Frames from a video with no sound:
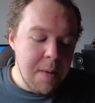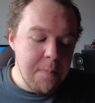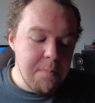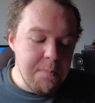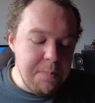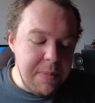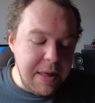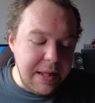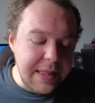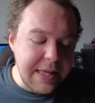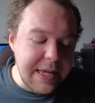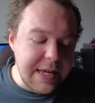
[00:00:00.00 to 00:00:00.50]

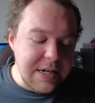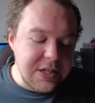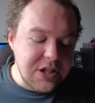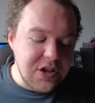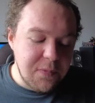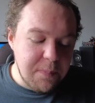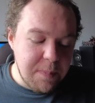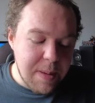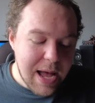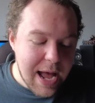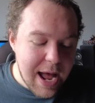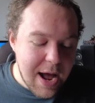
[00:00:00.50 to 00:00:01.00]
millions
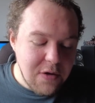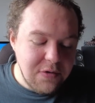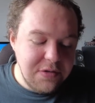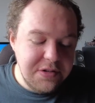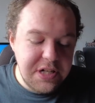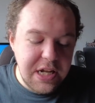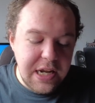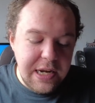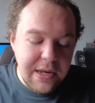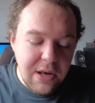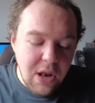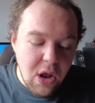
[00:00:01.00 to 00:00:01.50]
of
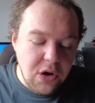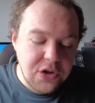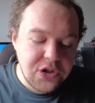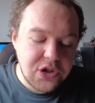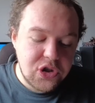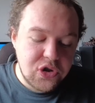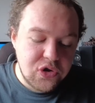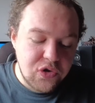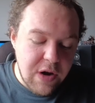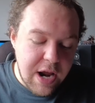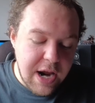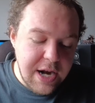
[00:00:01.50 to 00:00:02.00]
pounds in
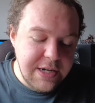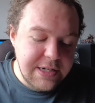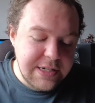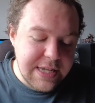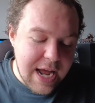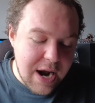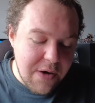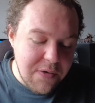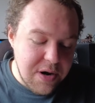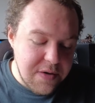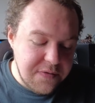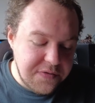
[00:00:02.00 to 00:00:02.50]
lost trade
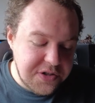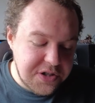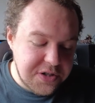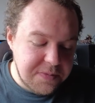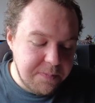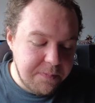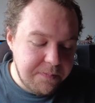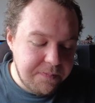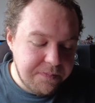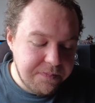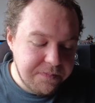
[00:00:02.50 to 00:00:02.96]
tariffs.